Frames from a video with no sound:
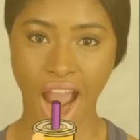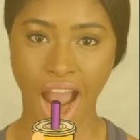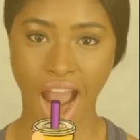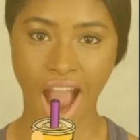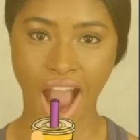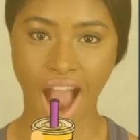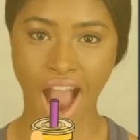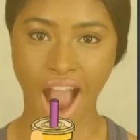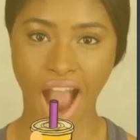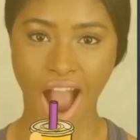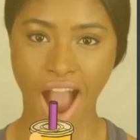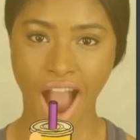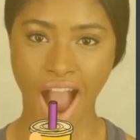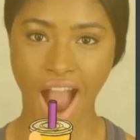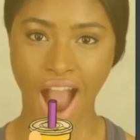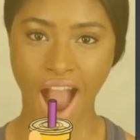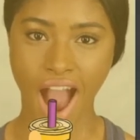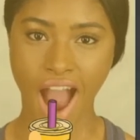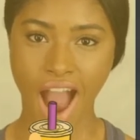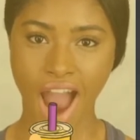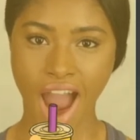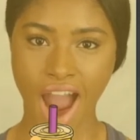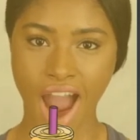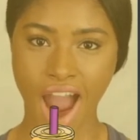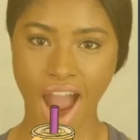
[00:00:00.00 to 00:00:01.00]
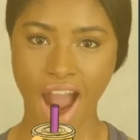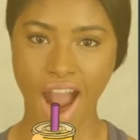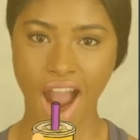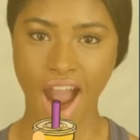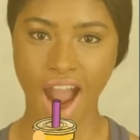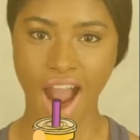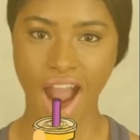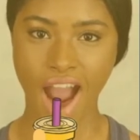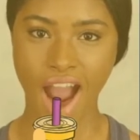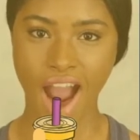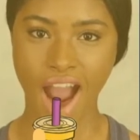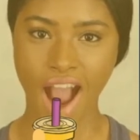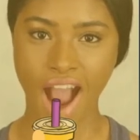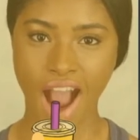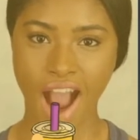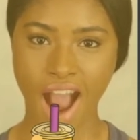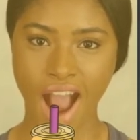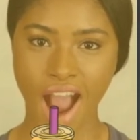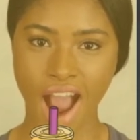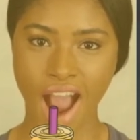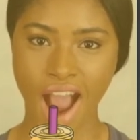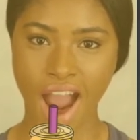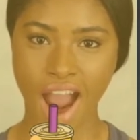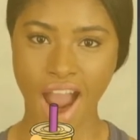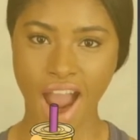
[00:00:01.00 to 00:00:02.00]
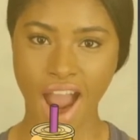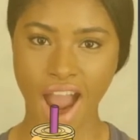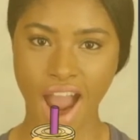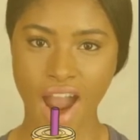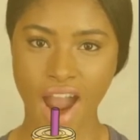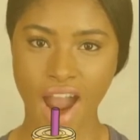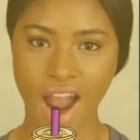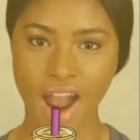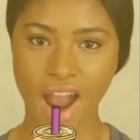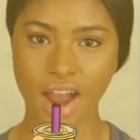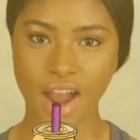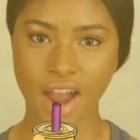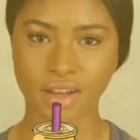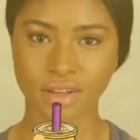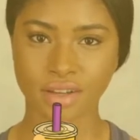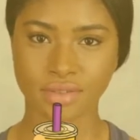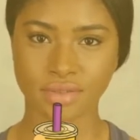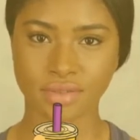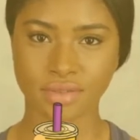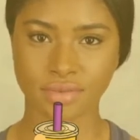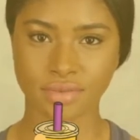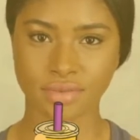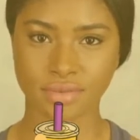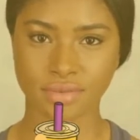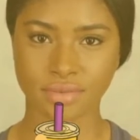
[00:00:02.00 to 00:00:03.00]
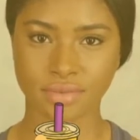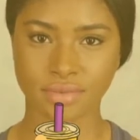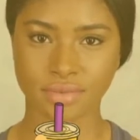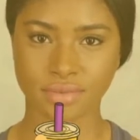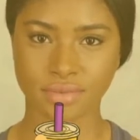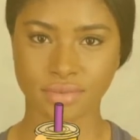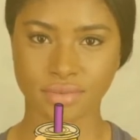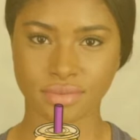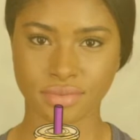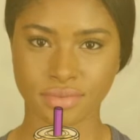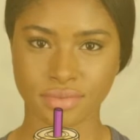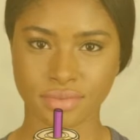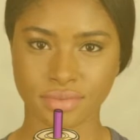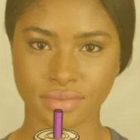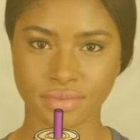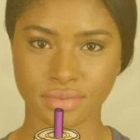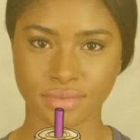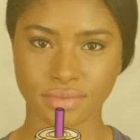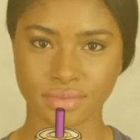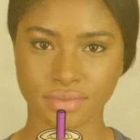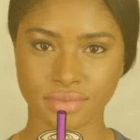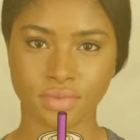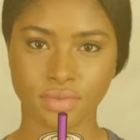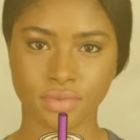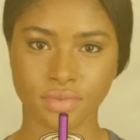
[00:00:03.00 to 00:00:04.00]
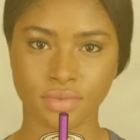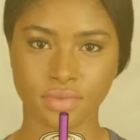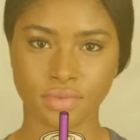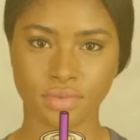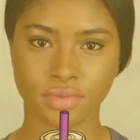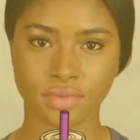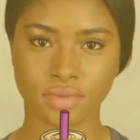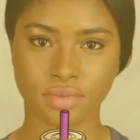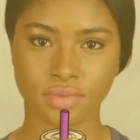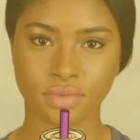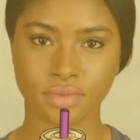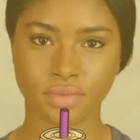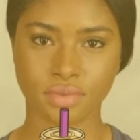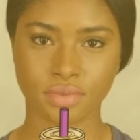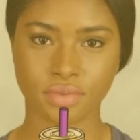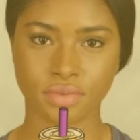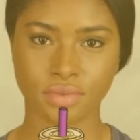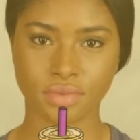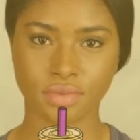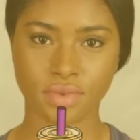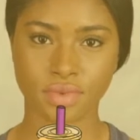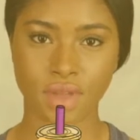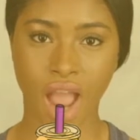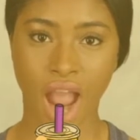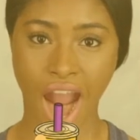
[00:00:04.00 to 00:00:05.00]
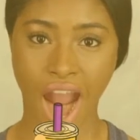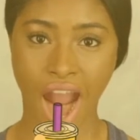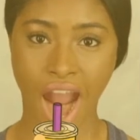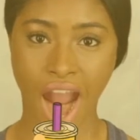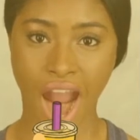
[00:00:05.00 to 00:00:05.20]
So initially it would be here at the bottom. I don't want it to be up yet.